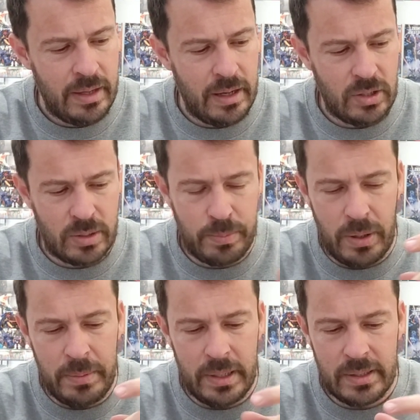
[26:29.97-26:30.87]
no, just
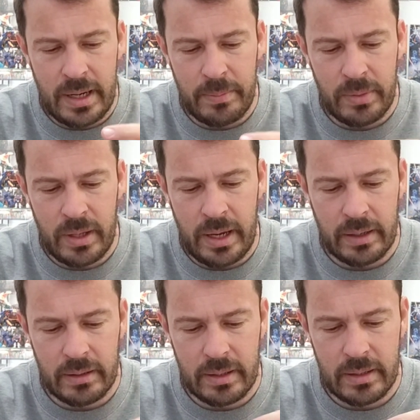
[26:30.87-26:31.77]
put them in the same
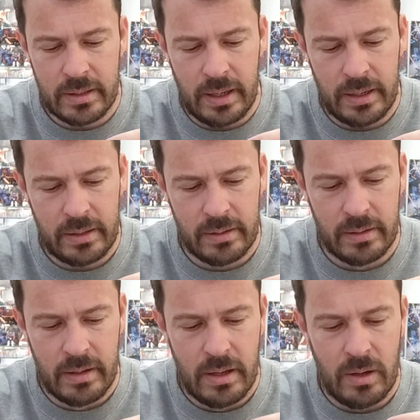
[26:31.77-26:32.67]
thing, because like,
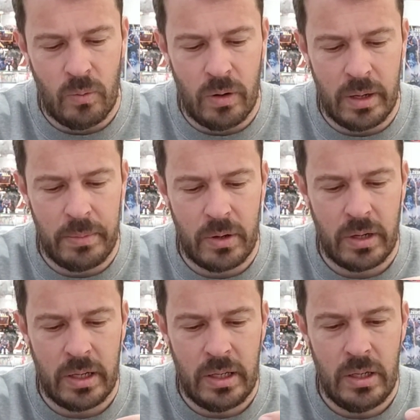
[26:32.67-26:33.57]
one, I'm not
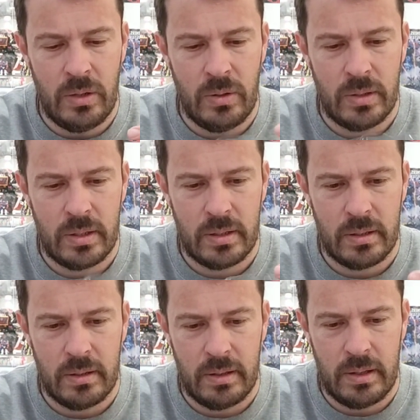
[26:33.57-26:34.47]
going to use
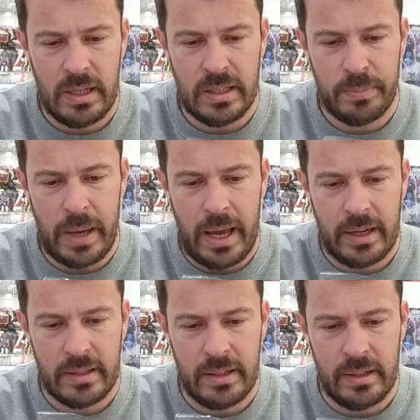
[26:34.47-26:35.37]
these
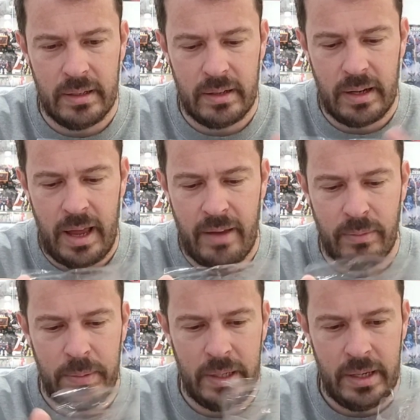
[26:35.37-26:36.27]
bags and
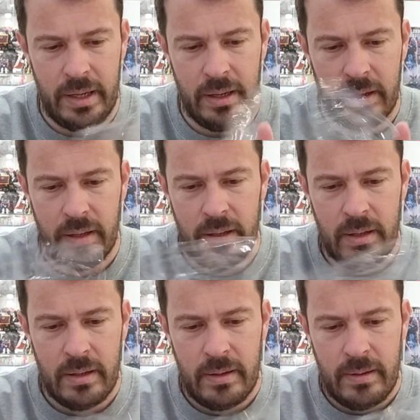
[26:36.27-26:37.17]
have them in here.
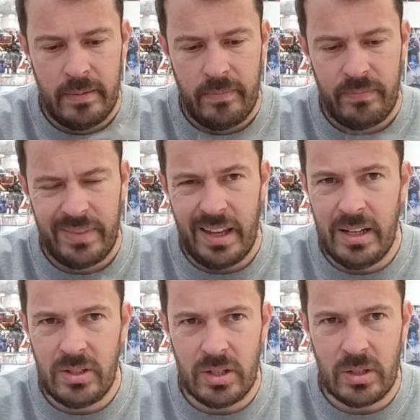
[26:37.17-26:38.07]

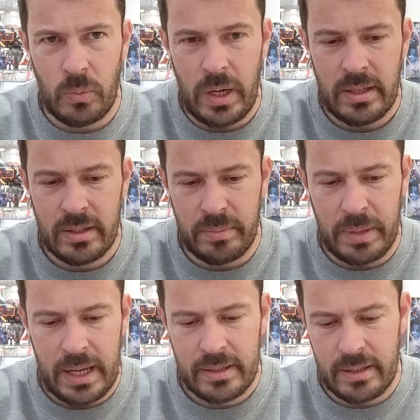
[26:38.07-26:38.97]
It's just a waste of
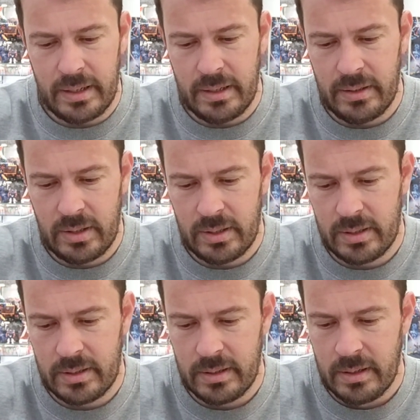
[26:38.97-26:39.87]
plastic. It's
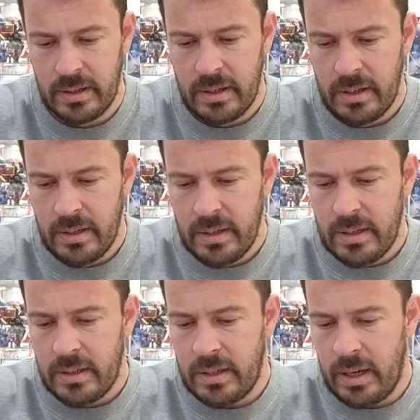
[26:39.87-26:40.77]

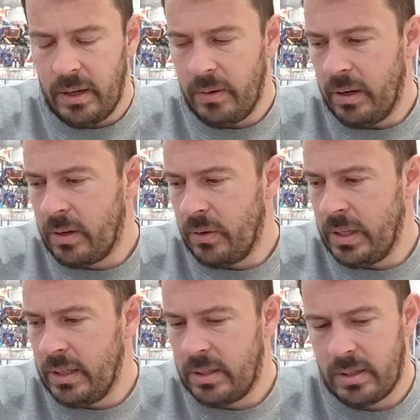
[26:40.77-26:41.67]
just... So I've got
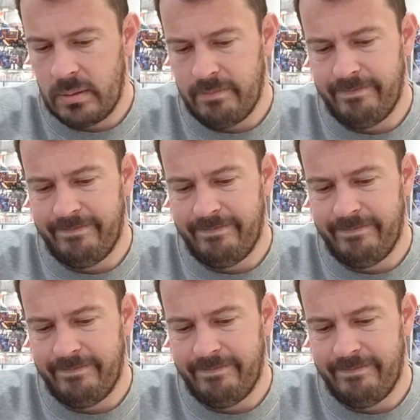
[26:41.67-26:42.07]
these